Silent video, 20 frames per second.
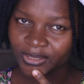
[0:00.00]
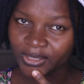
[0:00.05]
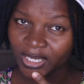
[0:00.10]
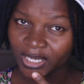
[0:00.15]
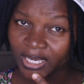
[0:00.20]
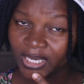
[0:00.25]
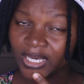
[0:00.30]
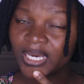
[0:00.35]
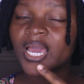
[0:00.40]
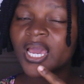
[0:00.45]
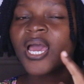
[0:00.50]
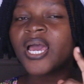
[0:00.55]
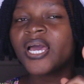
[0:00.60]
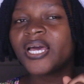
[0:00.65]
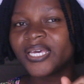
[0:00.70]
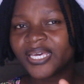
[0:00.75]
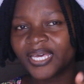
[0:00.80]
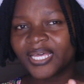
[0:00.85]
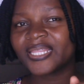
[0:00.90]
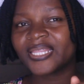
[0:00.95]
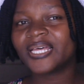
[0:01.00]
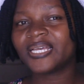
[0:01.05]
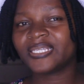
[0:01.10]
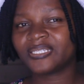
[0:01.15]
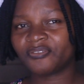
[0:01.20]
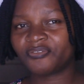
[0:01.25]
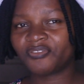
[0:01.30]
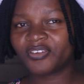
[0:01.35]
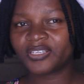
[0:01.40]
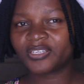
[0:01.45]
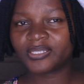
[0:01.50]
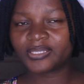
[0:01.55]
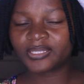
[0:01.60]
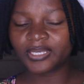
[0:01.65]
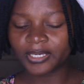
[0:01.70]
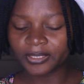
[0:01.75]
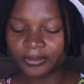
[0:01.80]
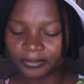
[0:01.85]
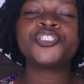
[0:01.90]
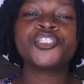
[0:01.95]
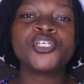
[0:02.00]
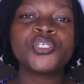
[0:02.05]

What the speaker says: Okay, yeah, that's the first thing.